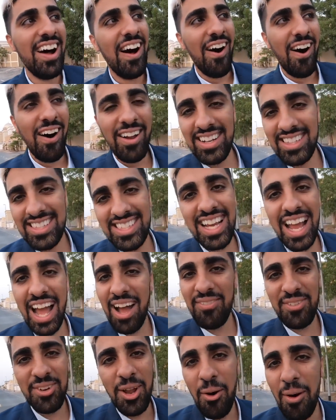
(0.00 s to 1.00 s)
Honestly, I
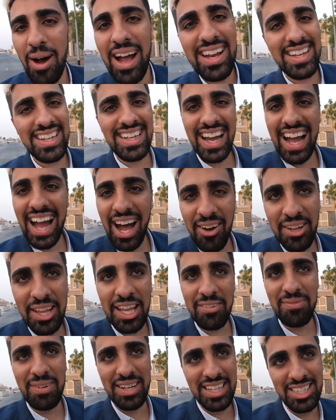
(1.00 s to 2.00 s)
have no idea how
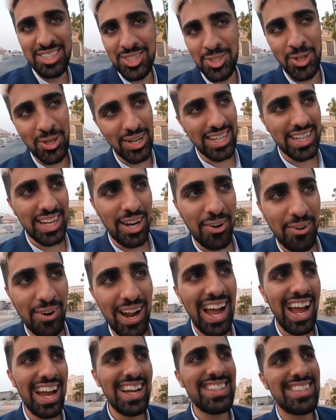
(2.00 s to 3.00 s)
they've been enjoying their
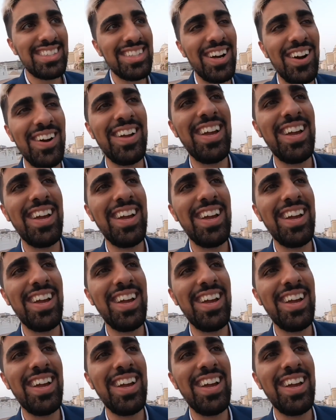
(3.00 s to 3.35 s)
ride, so